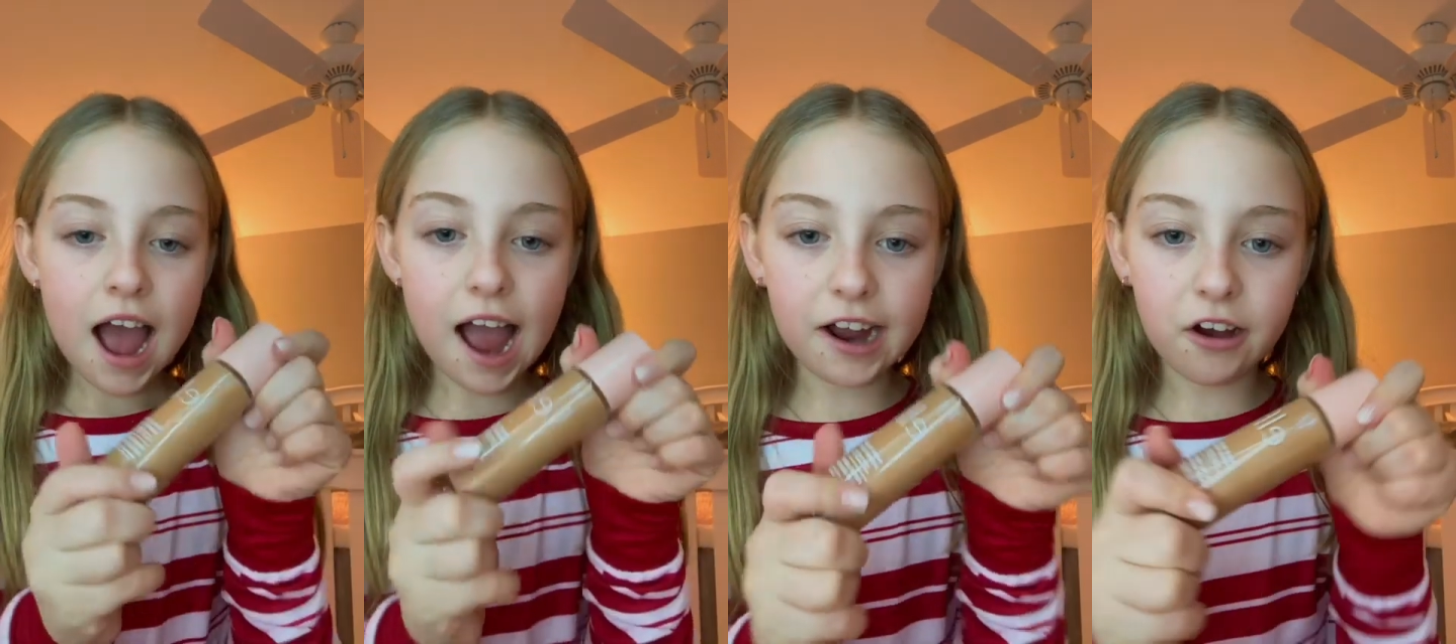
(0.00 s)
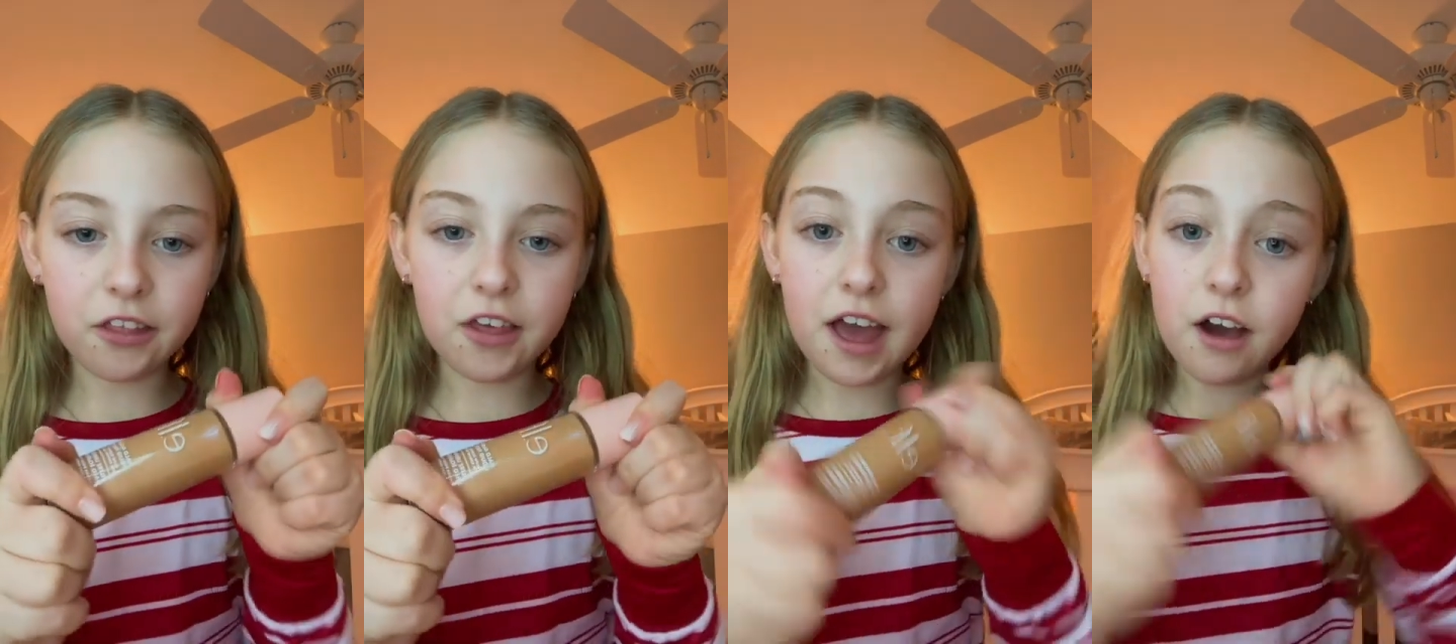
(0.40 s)
I got
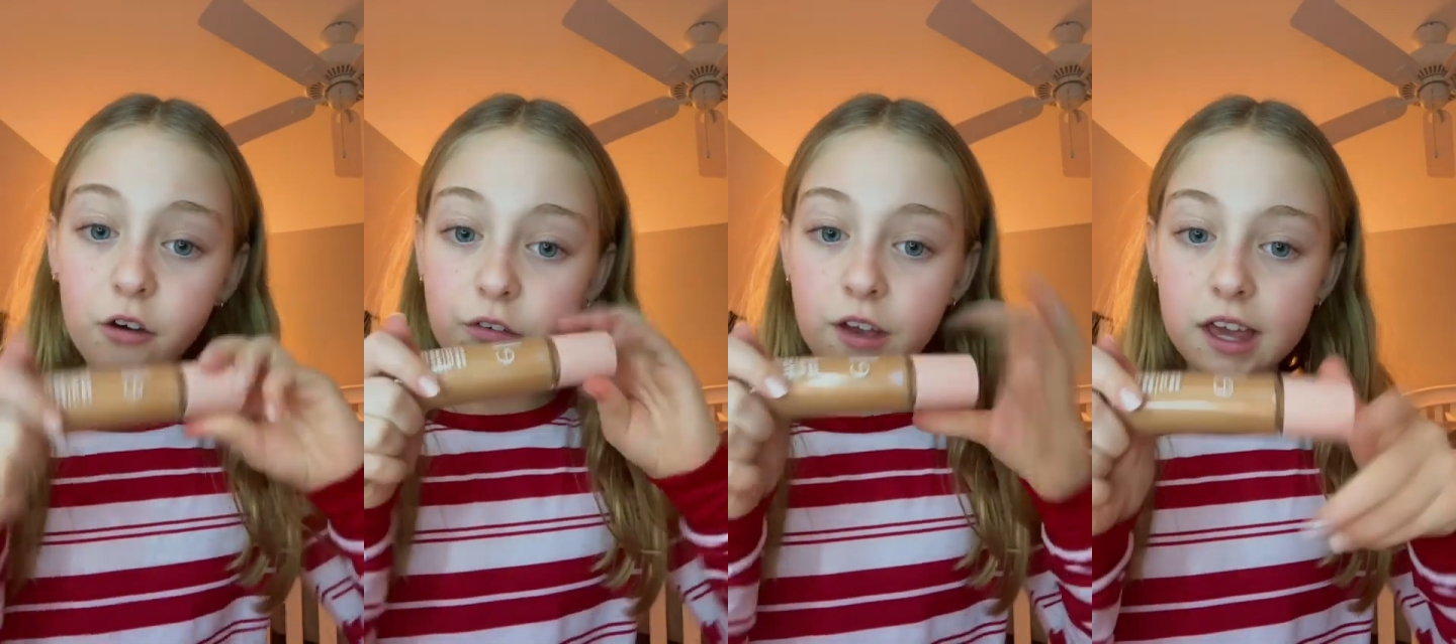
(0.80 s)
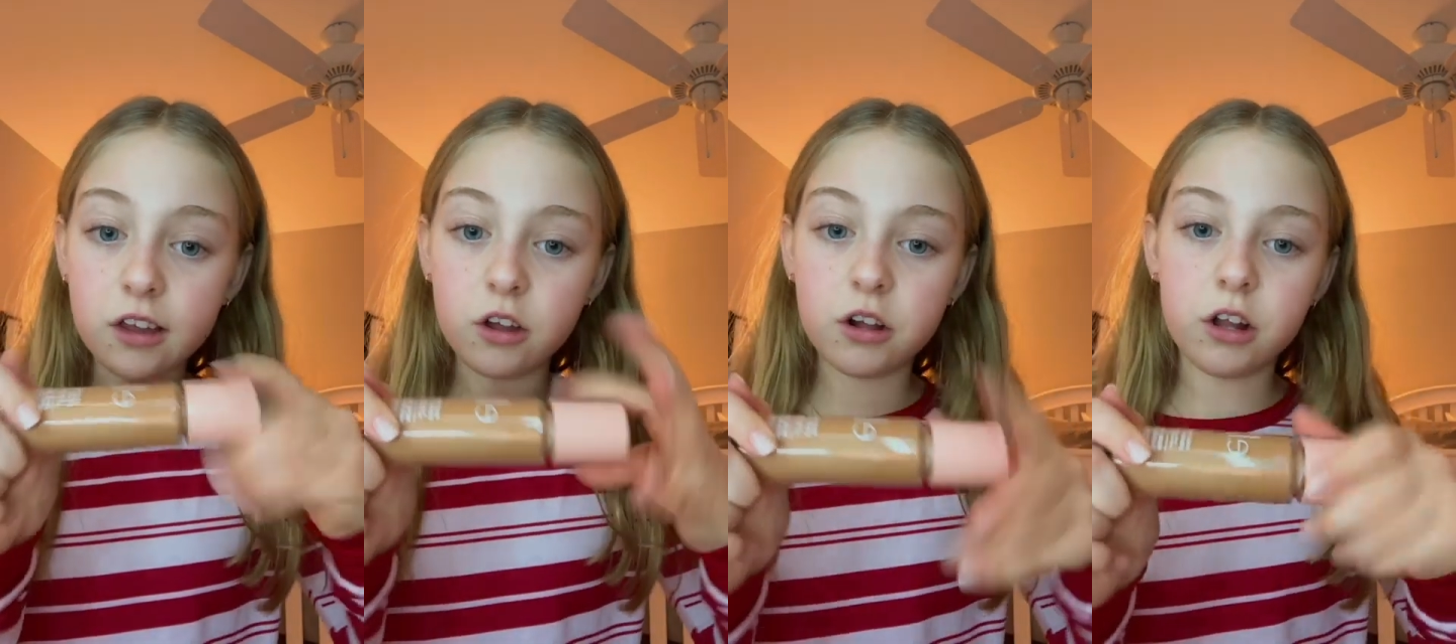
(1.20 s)
the e.l.f.
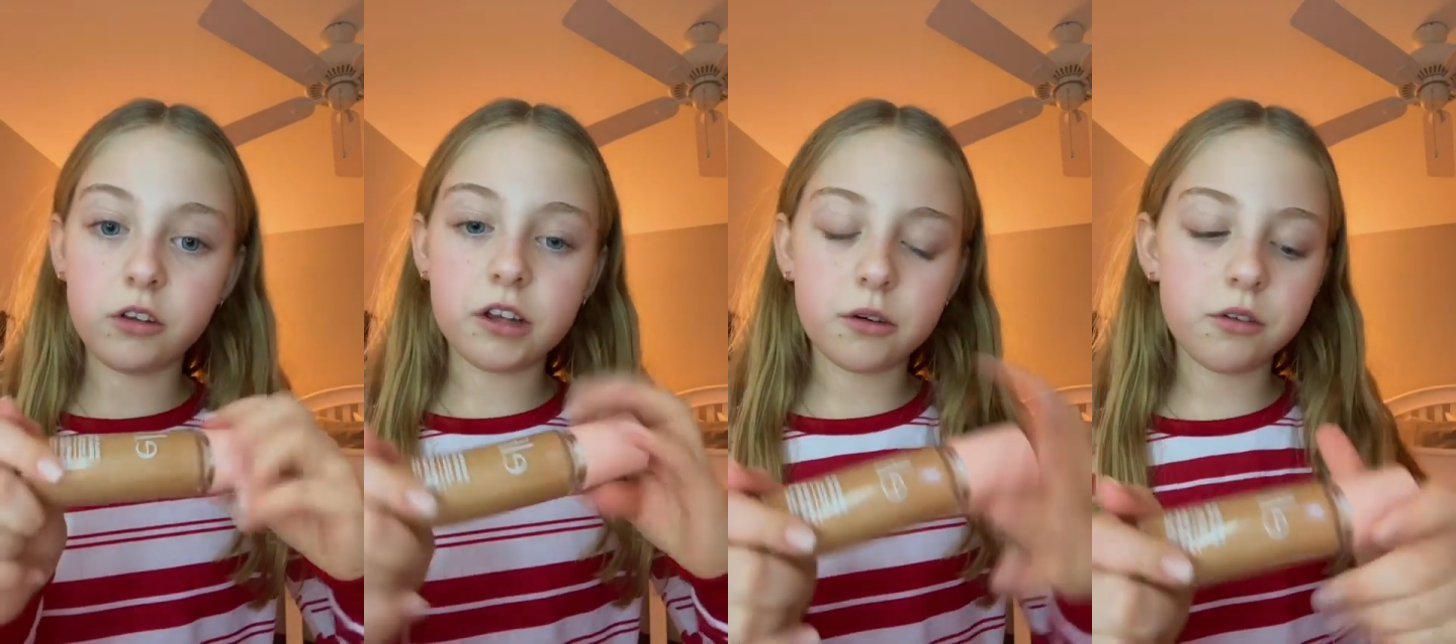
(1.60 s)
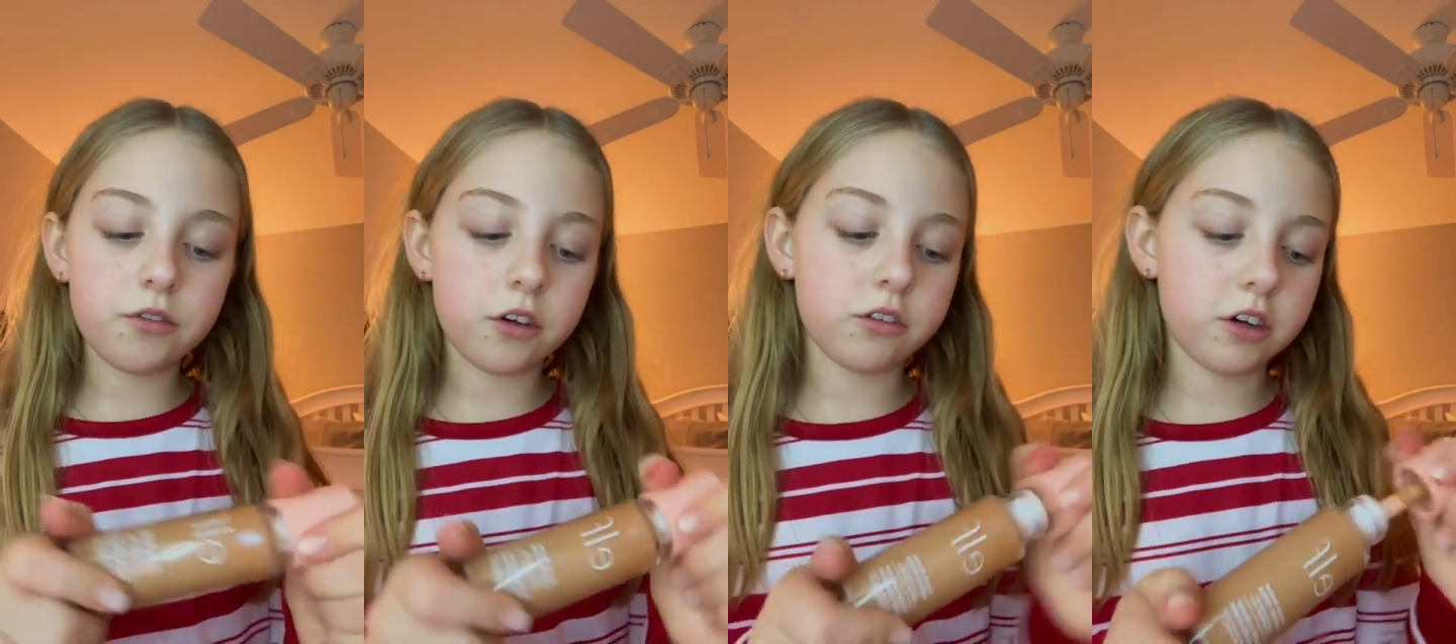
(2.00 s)
Halo Glow Liquid Filter,